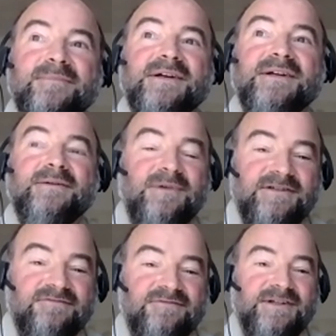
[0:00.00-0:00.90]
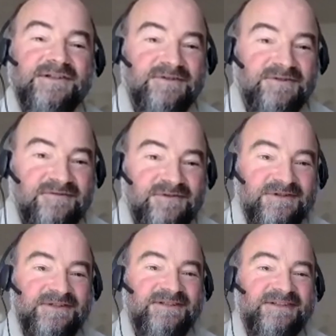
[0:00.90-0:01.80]
I applied for another
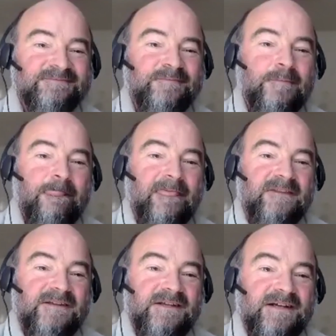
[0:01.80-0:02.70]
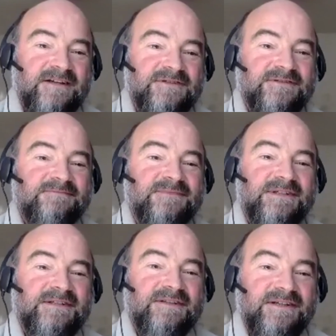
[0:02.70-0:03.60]
university the year after,
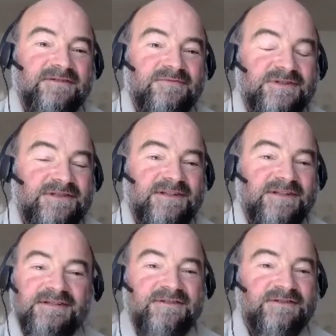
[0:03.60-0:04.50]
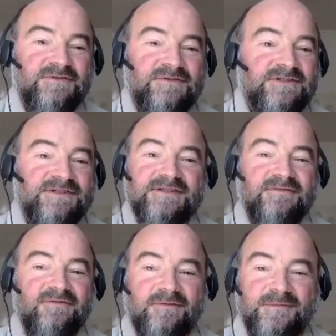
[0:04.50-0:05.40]
and there I was taken. It was just
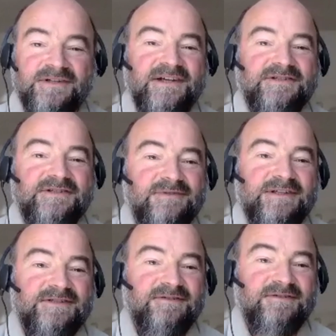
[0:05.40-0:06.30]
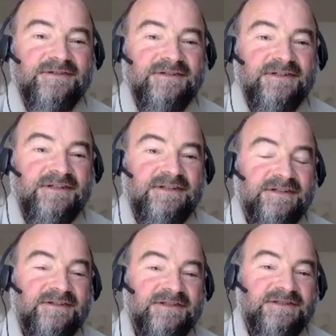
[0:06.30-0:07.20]
normal, natural, and so on. And
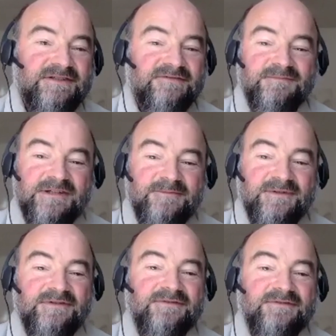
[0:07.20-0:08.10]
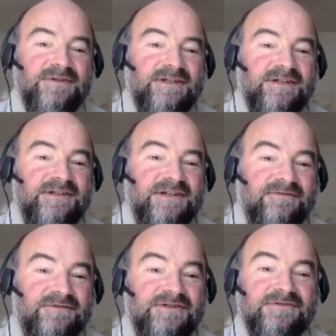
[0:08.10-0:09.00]
this is where people were really
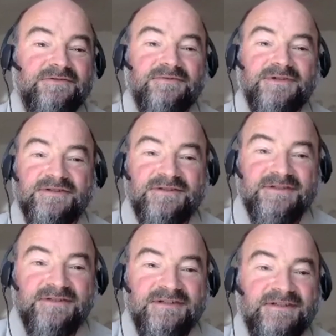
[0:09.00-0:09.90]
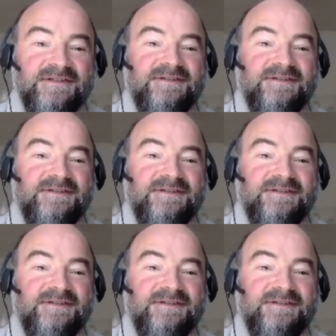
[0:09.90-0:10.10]
encouraging curiosity,